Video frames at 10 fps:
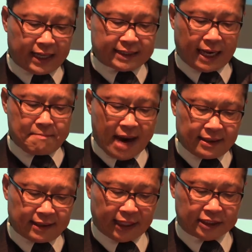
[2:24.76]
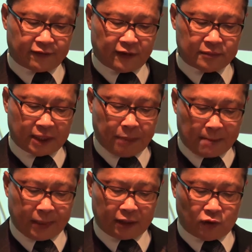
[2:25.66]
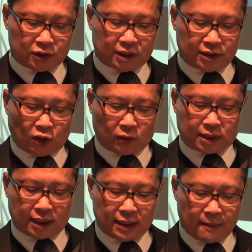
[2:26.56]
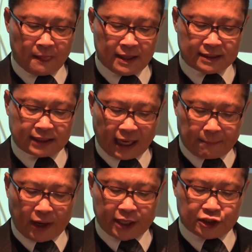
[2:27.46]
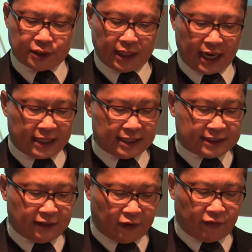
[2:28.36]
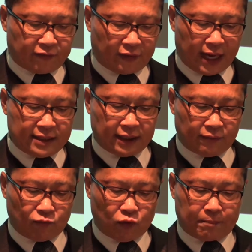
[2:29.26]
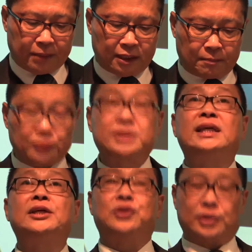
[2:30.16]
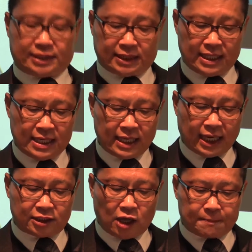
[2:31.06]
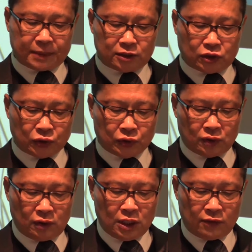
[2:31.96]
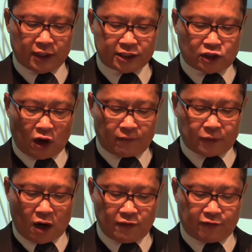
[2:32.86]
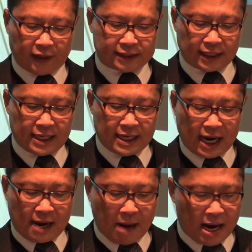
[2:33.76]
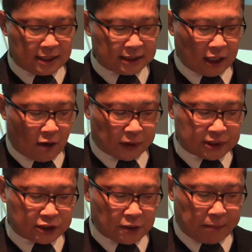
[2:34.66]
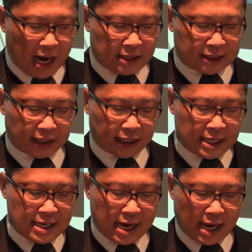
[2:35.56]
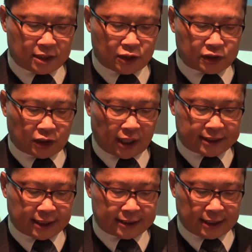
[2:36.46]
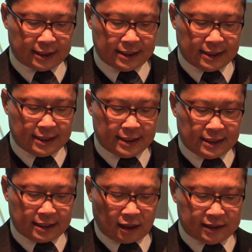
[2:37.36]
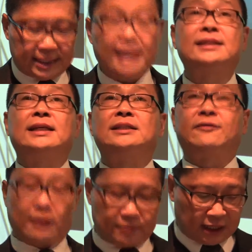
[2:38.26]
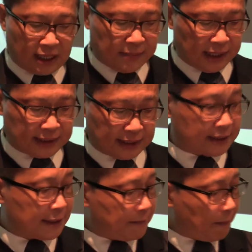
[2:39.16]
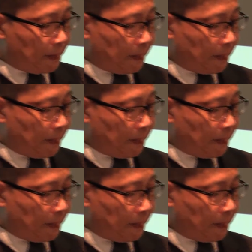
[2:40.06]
as a mandate from the public was sought, deliberation and a civil referendum would be the procedures adopted to resolve conflict among the opposition party and to solicit consensus from the communities.